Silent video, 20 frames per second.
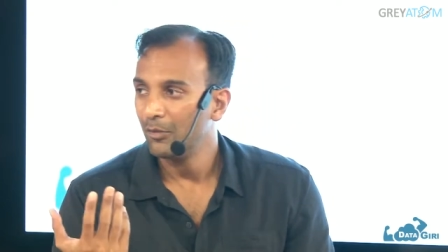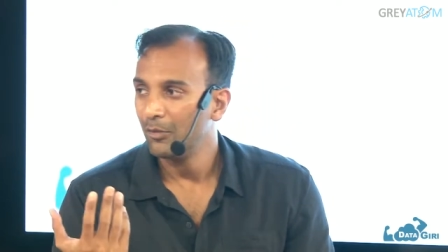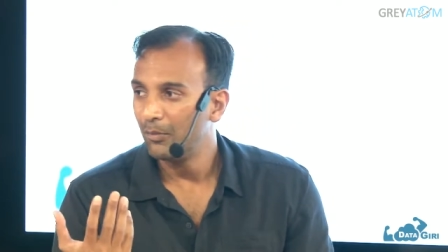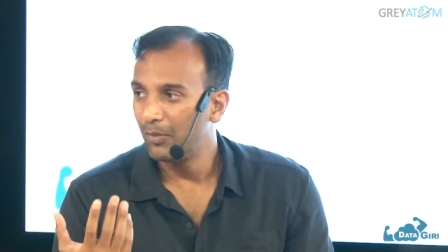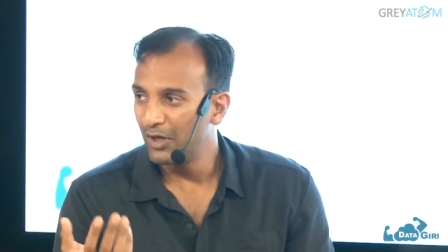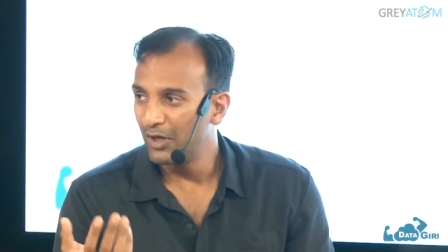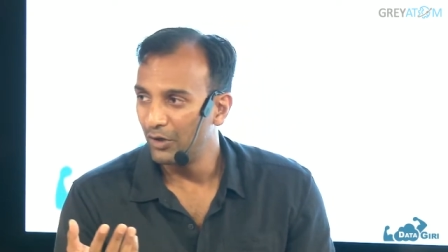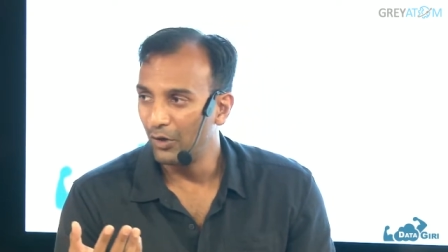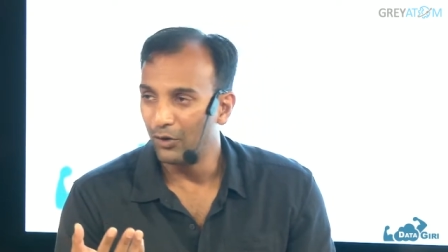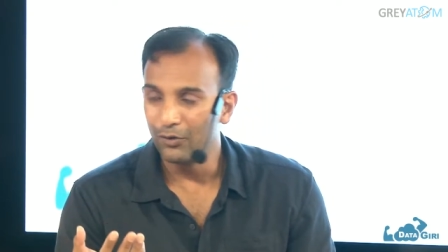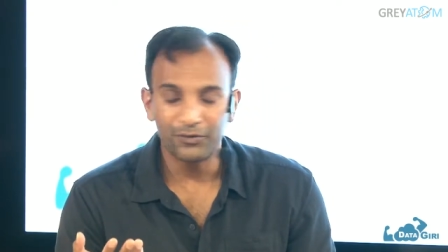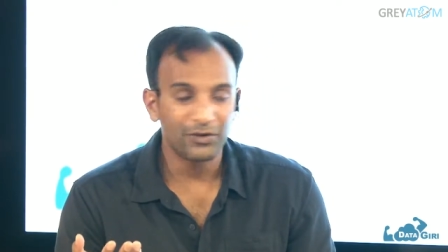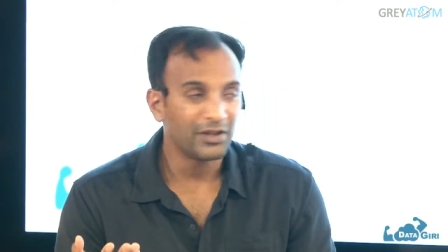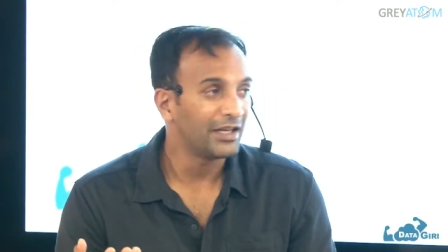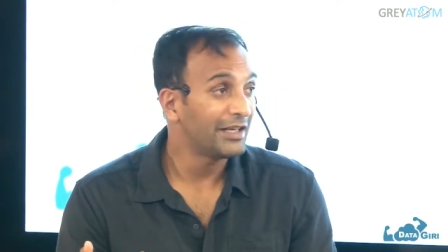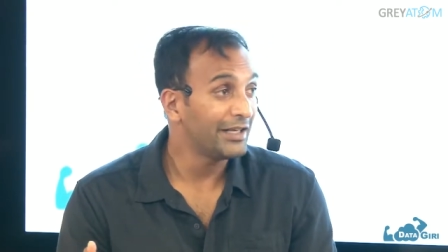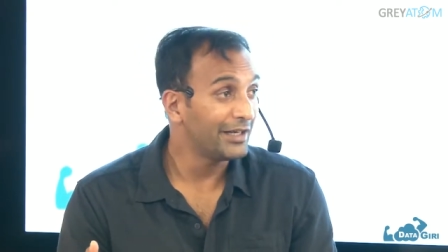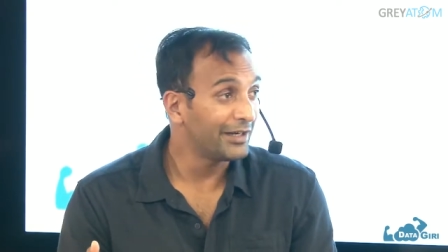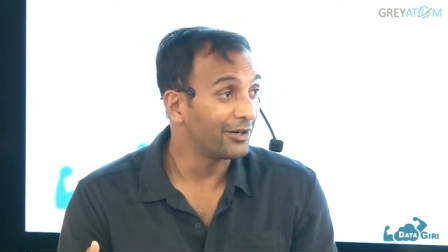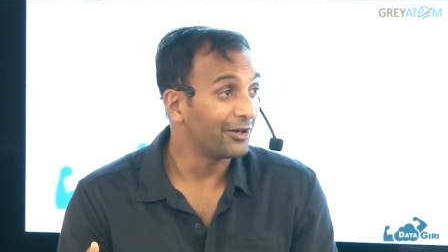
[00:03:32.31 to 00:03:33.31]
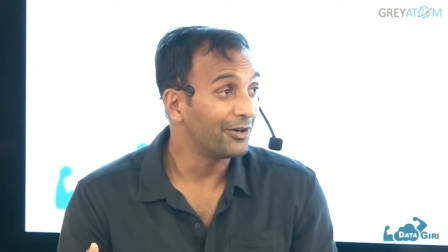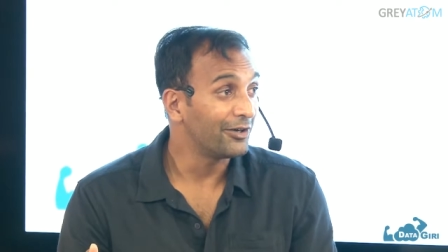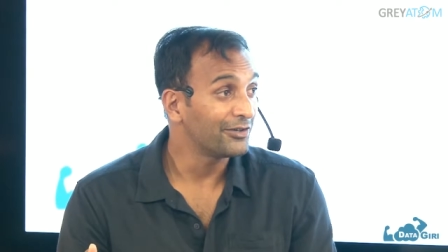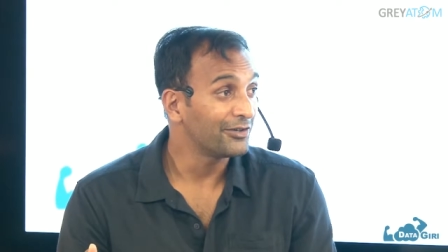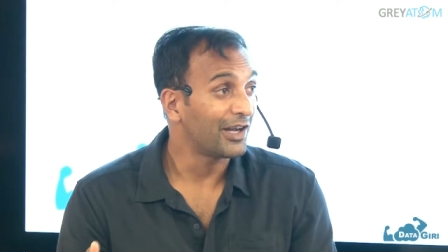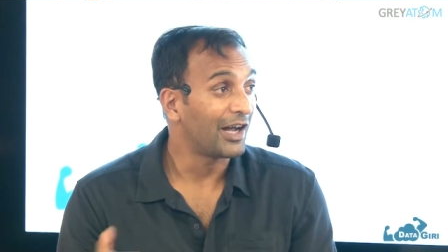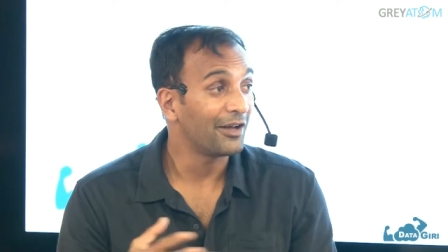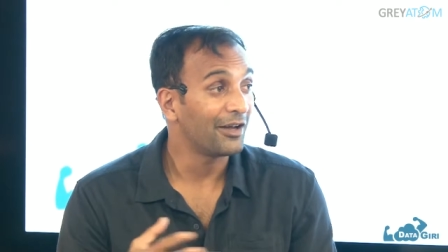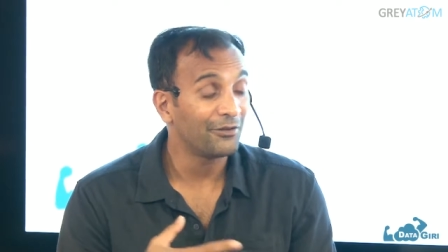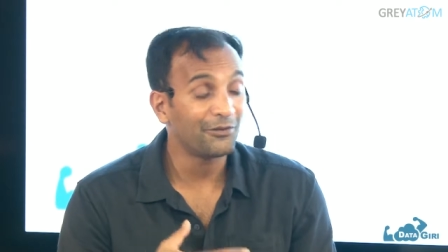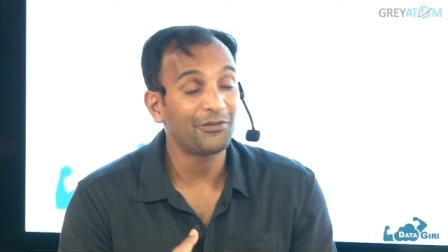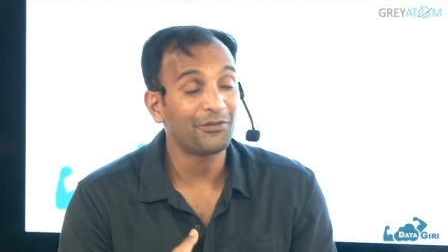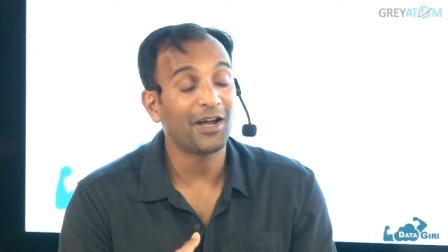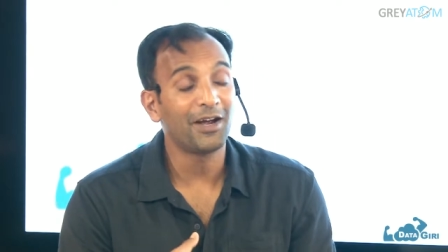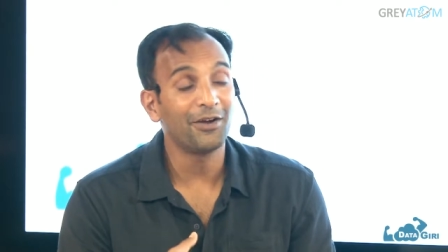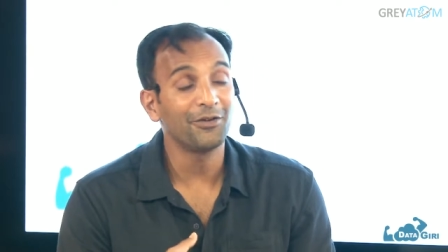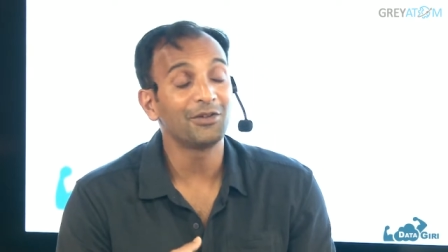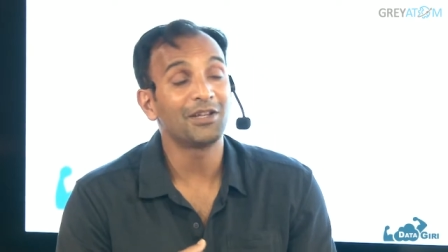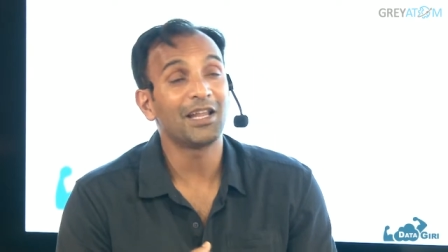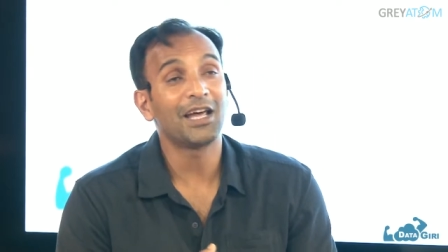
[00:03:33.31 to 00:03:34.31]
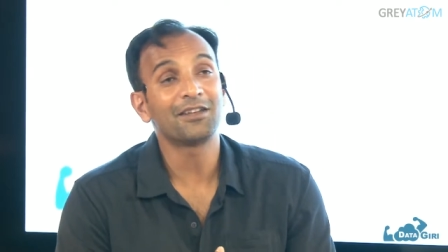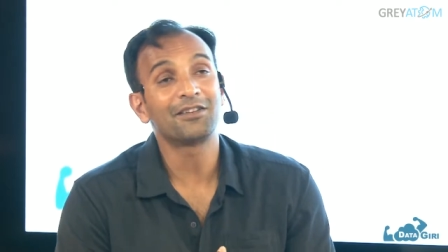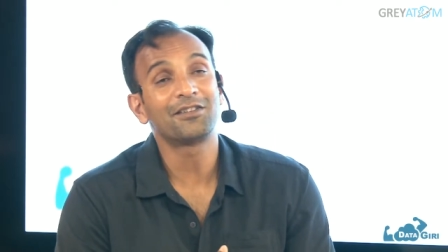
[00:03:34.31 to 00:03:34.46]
But over the years, I have found